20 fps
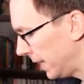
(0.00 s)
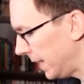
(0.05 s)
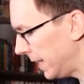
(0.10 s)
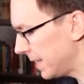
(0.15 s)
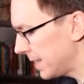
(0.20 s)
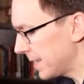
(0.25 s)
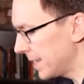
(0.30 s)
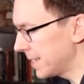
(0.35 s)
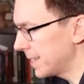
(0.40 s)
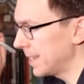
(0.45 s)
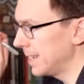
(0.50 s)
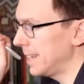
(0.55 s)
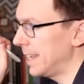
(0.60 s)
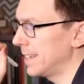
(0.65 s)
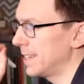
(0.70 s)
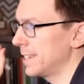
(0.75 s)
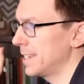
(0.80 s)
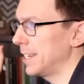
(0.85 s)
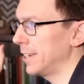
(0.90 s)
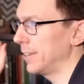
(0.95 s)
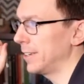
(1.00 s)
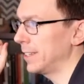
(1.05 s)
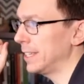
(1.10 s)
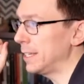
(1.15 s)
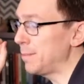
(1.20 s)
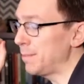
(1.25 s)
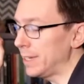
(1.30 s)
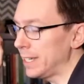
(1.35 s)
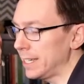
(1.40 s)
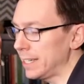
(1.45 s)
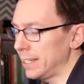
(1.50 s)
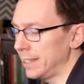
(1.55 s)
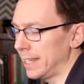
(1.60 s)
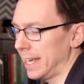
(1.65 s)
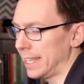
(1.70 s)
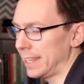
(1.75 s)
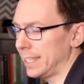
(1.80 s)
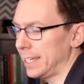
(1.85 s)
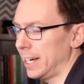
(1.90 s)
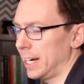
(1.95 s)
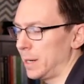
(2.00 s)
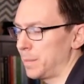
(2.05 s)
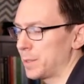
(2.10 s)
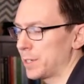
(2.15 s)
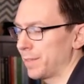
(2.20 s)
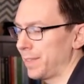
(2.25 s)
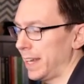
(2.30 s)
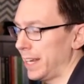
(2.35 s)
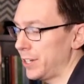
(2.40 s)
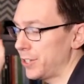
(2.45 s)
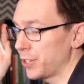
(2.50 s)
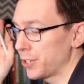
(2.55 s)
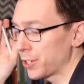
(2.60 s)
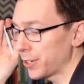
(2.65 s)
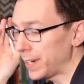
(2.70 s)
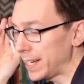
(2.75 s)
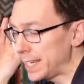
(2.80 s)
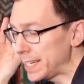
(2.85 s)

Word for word: it doesn't necessarily mean that the observations are